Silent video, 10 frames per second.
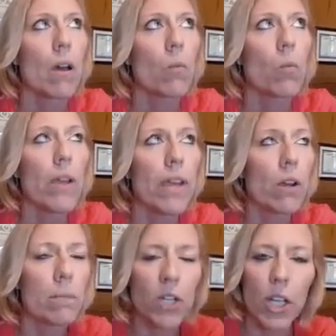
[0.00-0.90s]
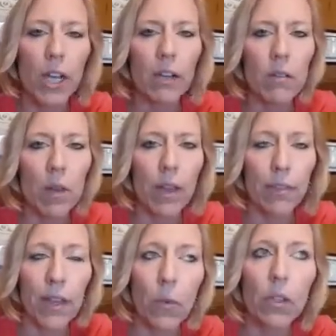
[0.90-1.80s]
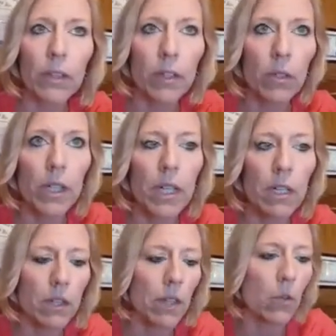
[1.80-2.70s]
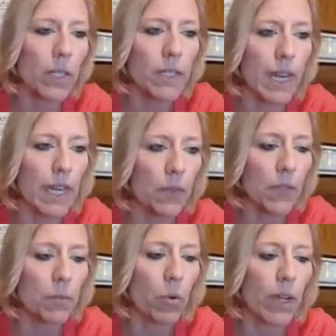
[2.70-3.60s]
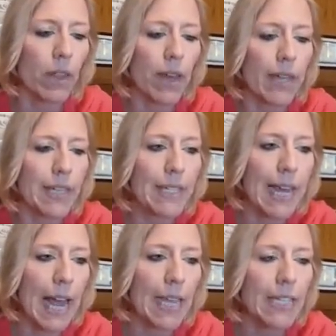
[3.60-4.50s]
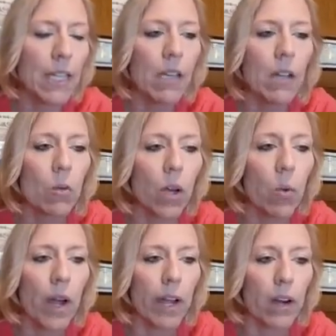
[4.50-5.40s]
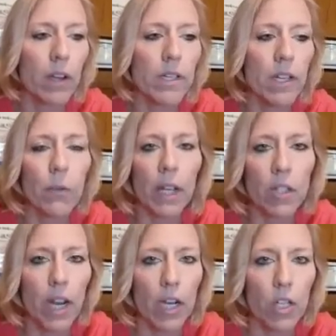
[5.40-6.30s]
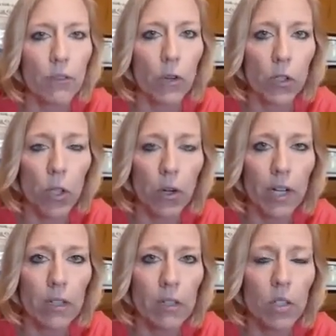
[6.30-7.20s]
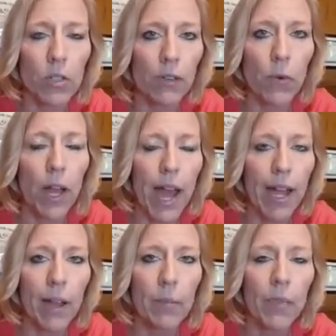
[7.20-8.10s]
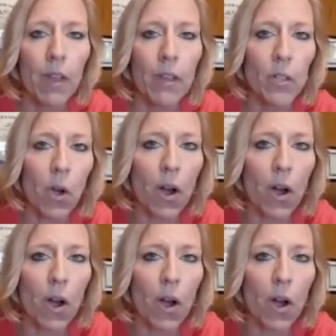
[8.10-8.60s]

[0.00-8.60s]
here in Michigan, I think we're literally the only state at this point that does not require continuing education for attorneys, just FYI. So